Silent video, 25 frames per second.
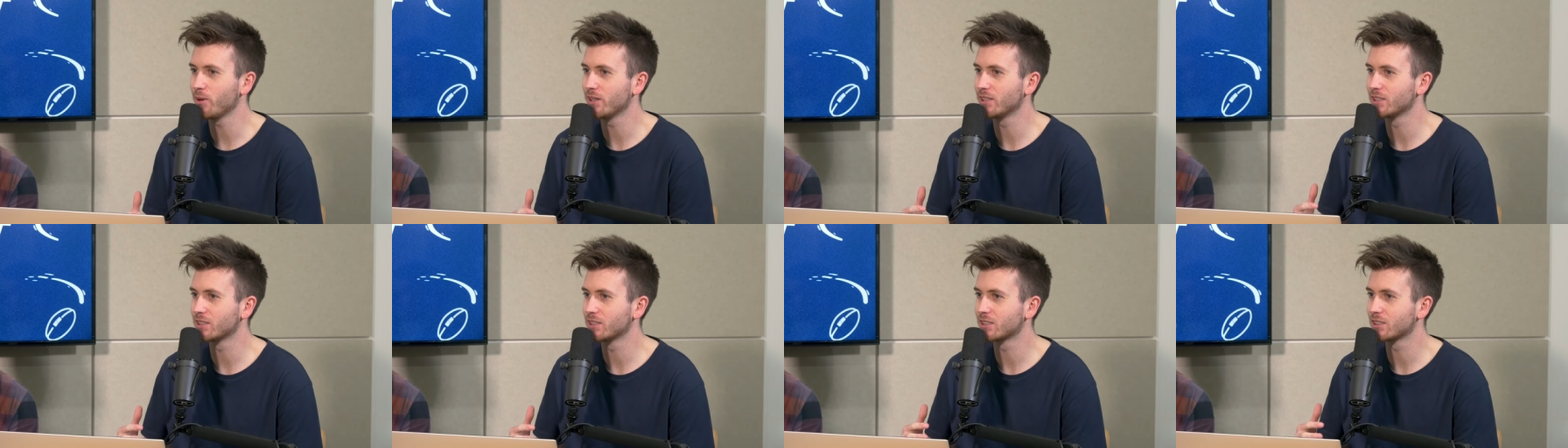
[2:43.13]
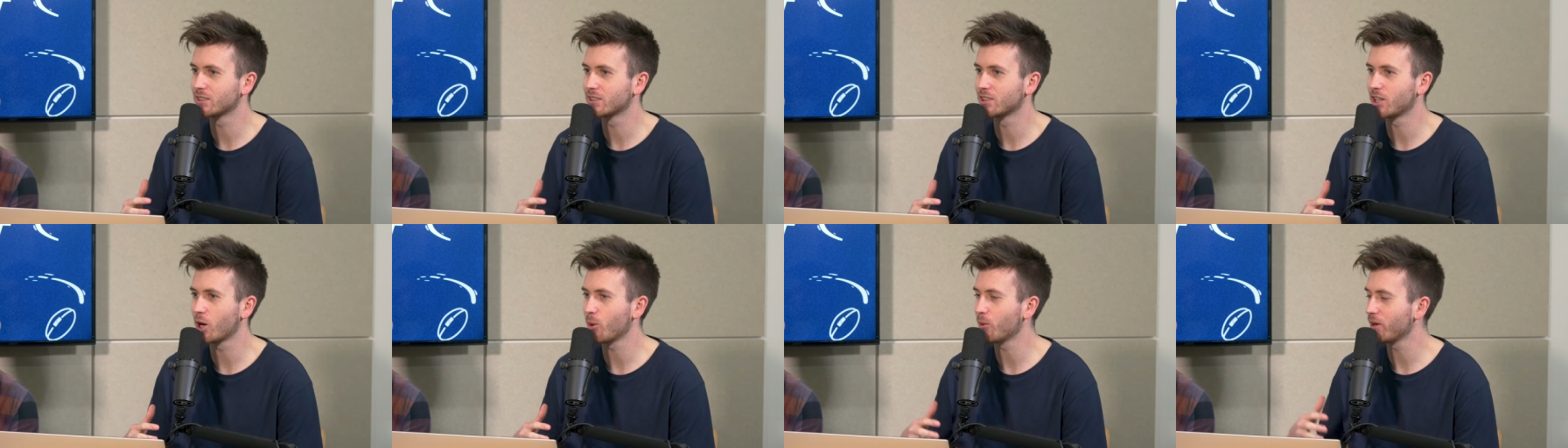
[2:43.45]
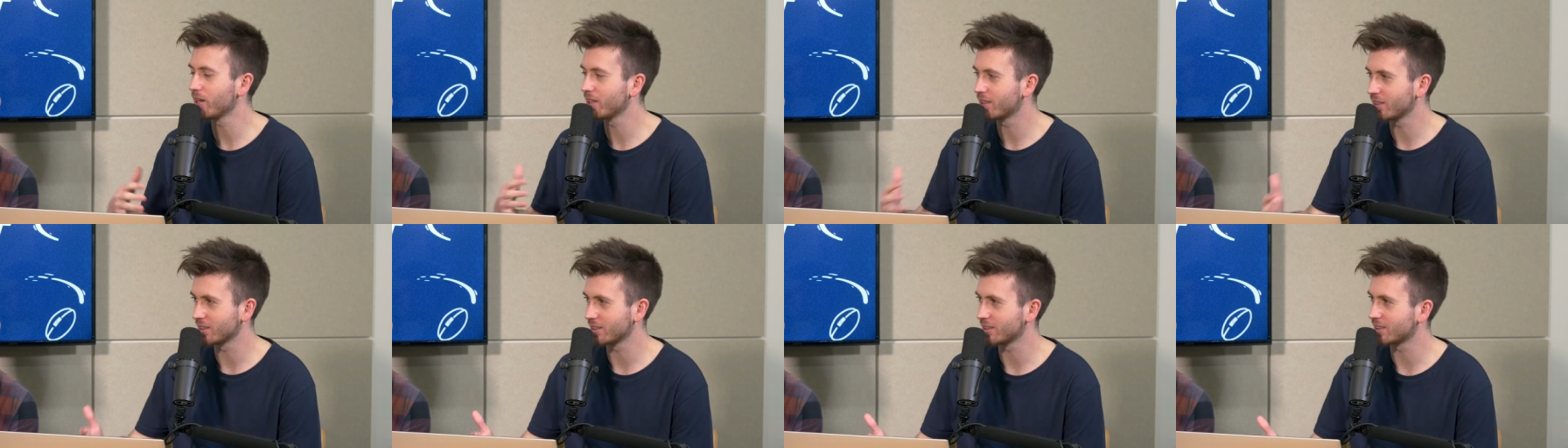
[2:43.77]
Is
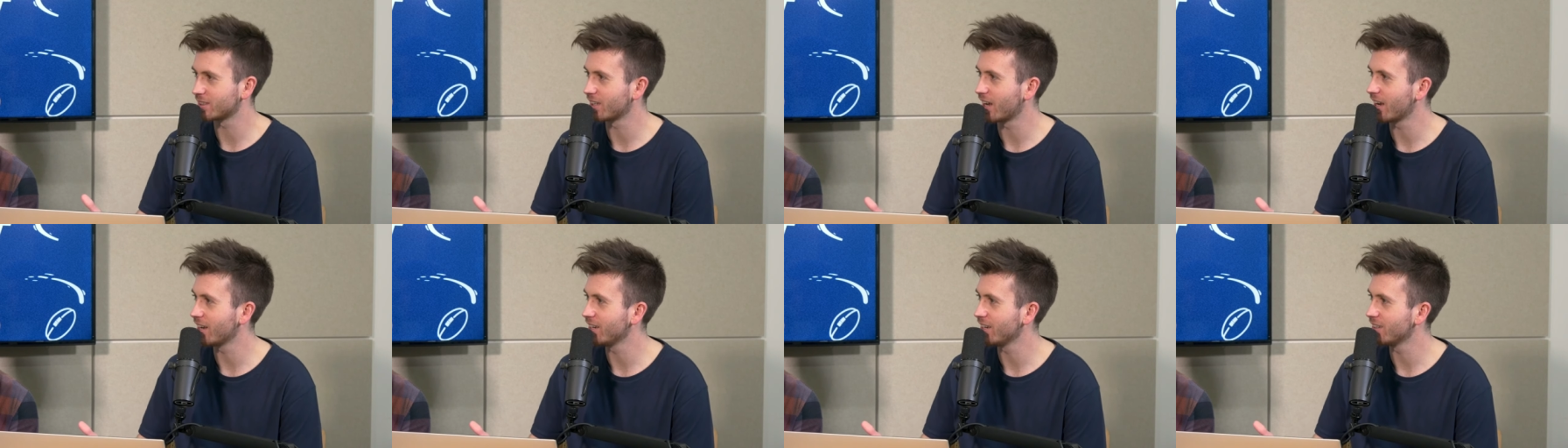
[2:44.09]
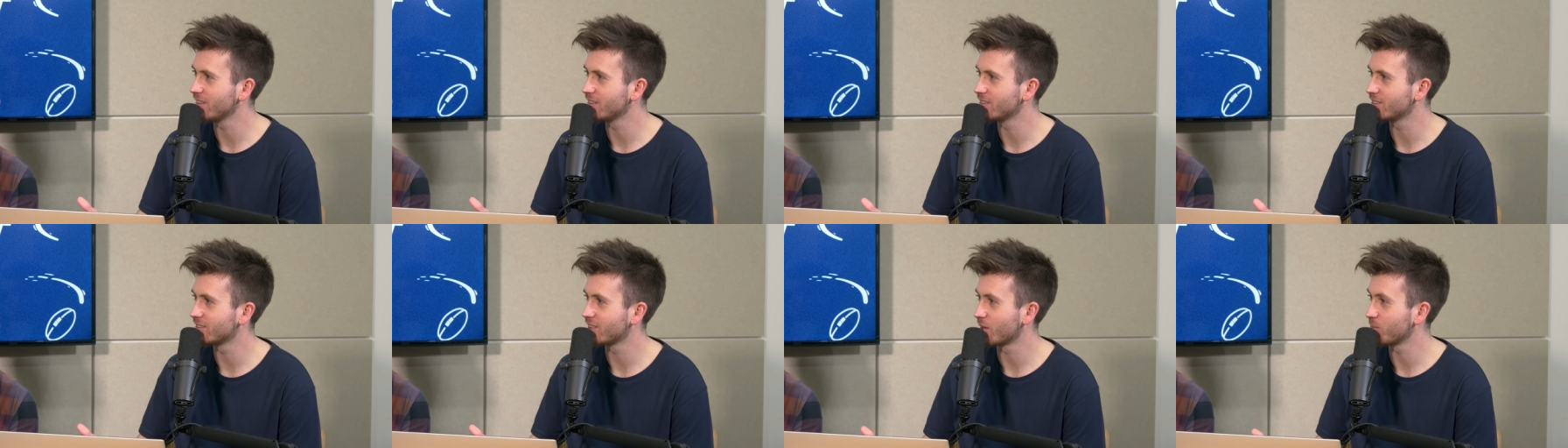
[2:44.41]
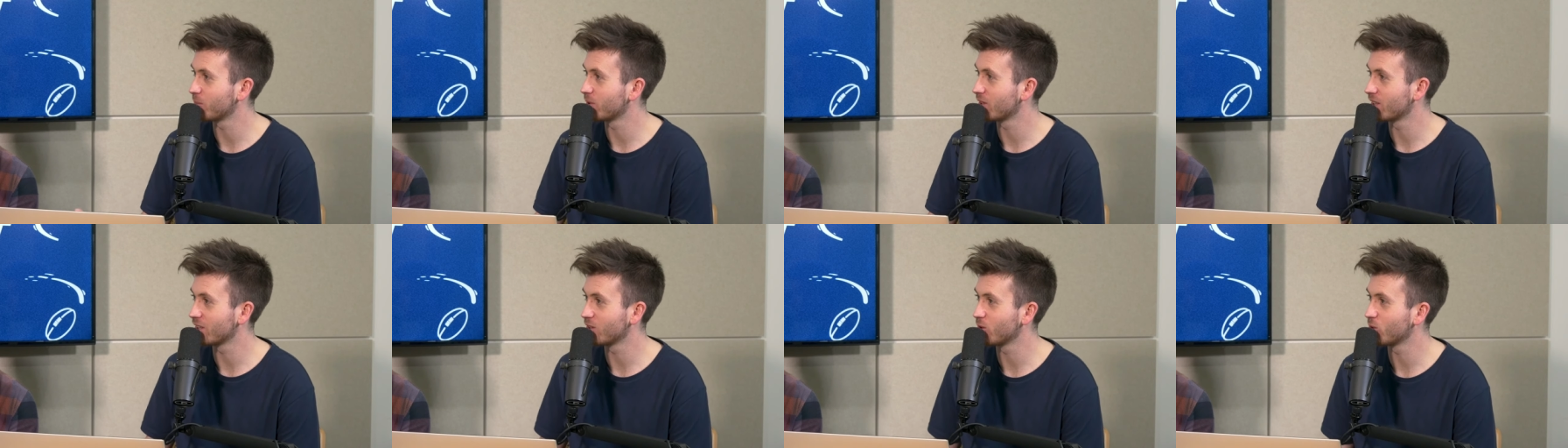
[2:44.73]
going into state
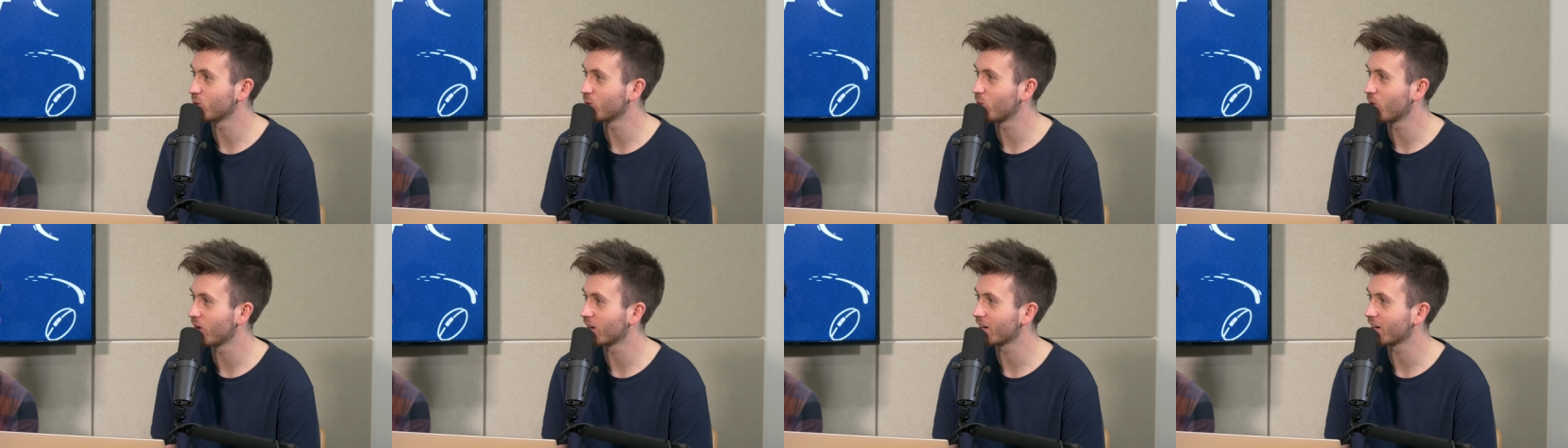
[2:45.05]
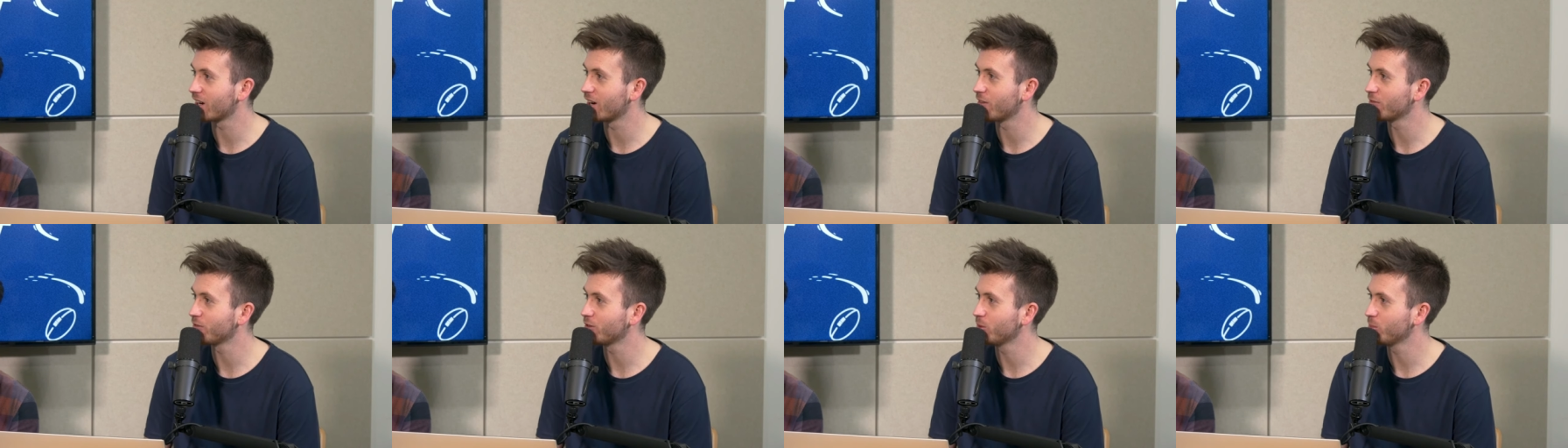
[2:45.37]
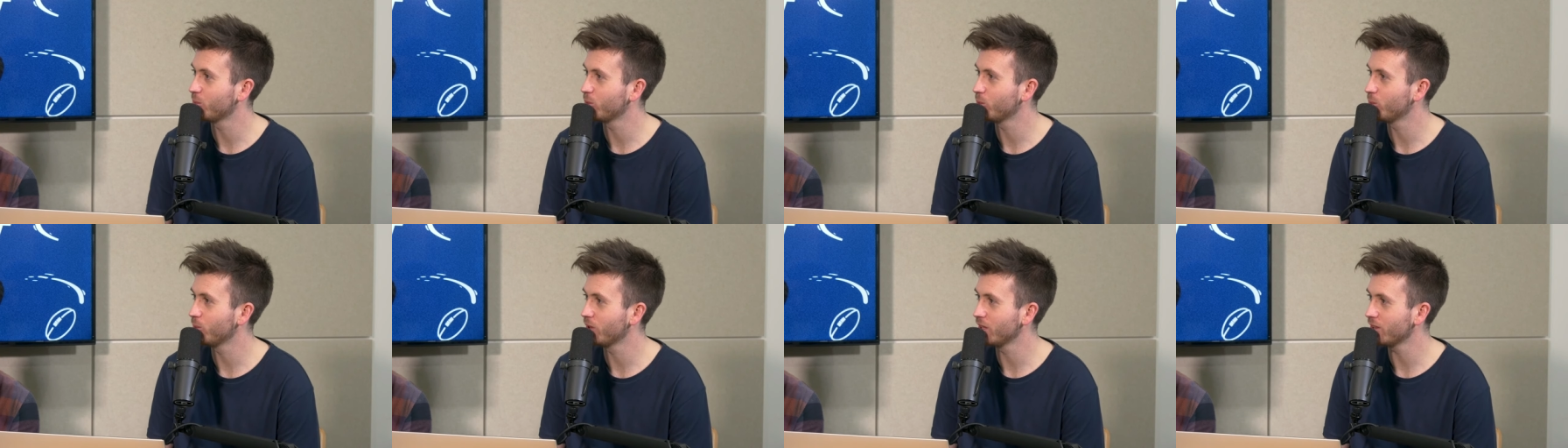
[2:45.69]
something that you're quite
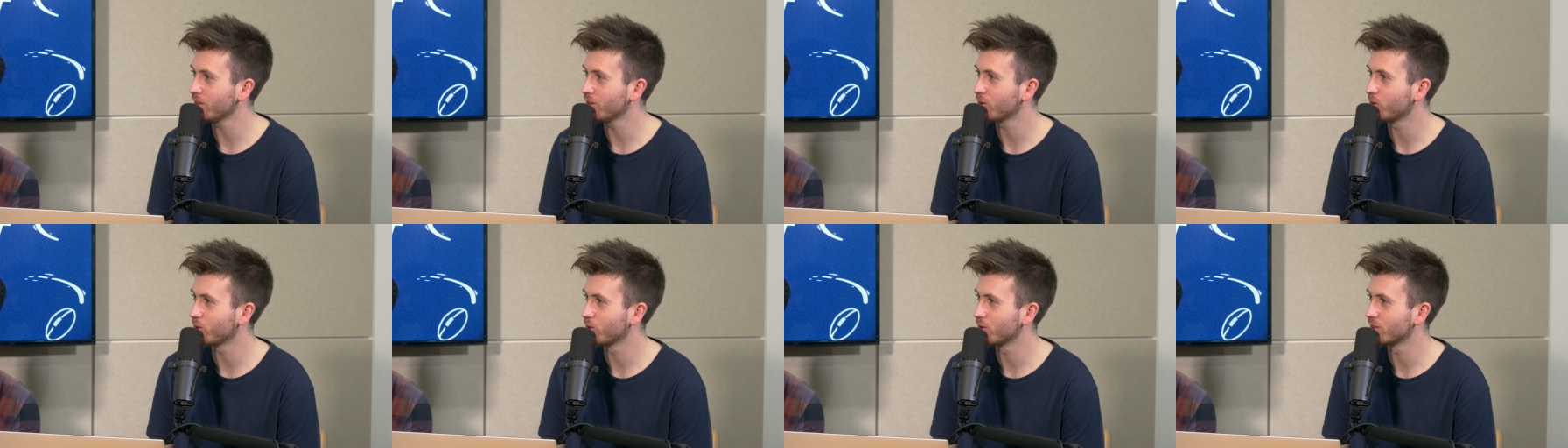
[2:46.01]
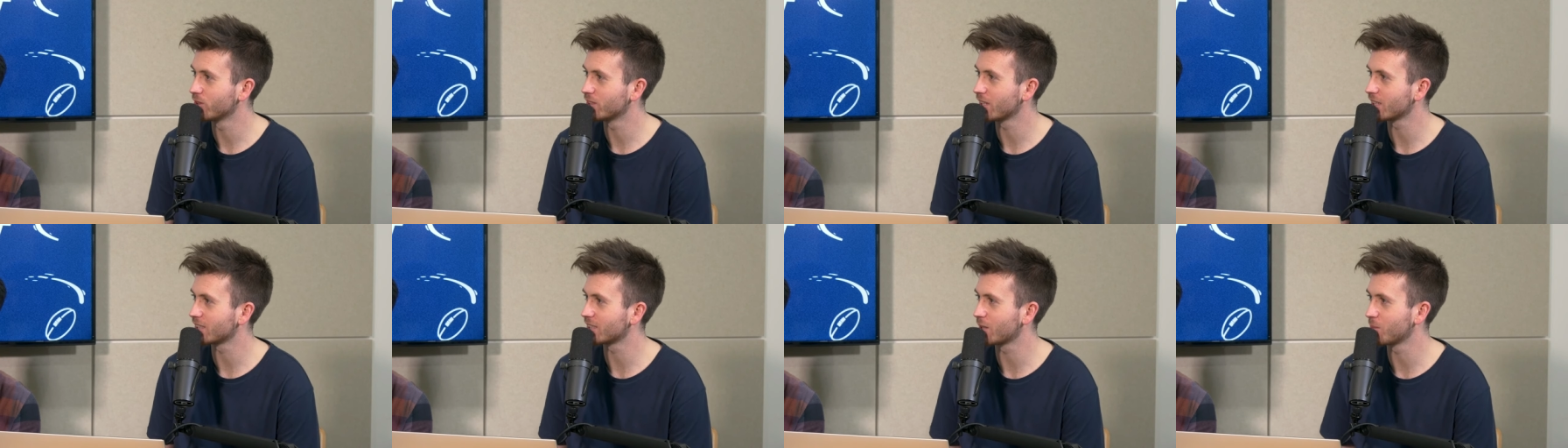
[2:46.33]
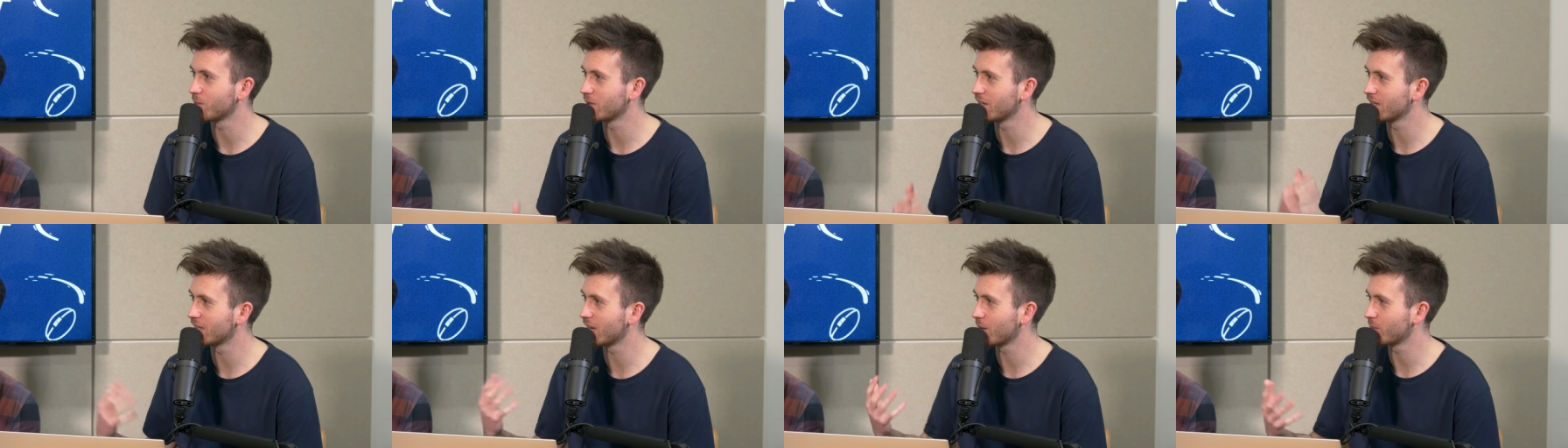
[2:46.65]
comfortable with, or is that
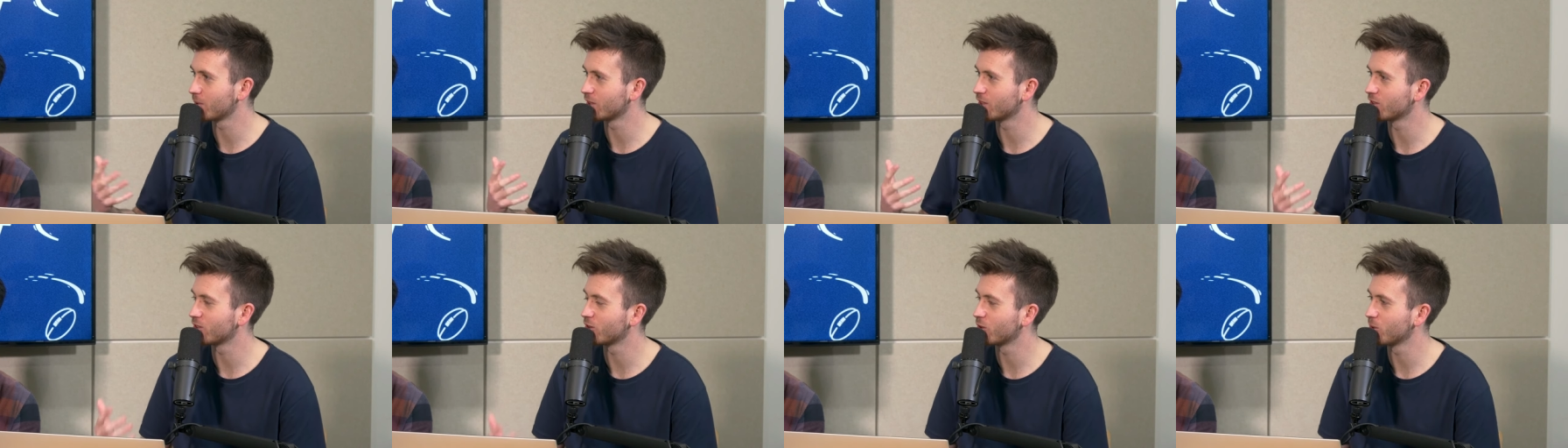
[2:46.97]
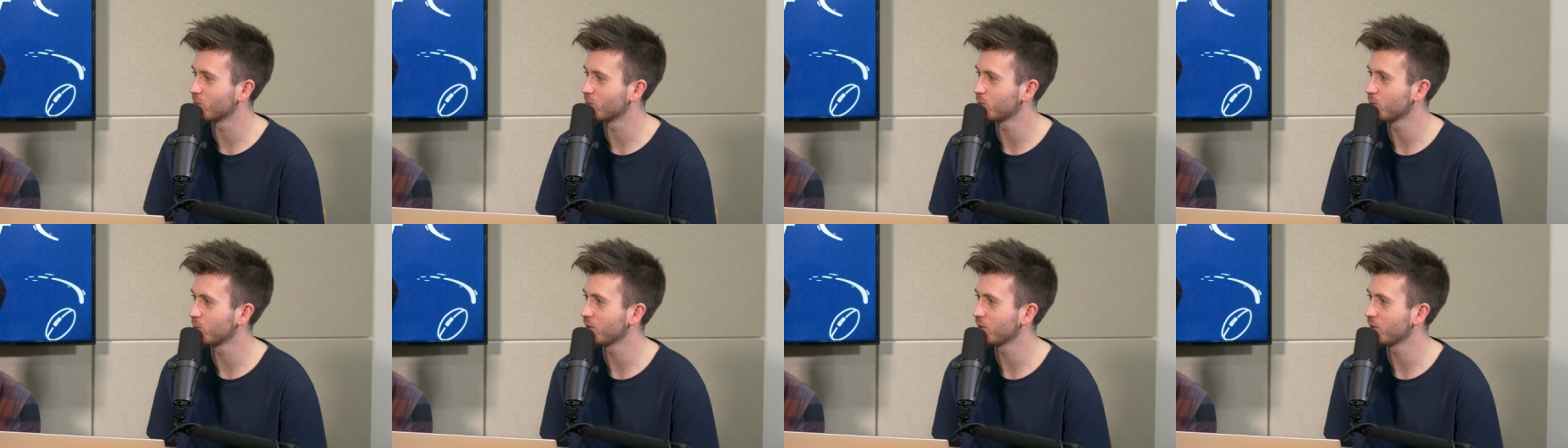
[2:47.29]
something you're coming to terms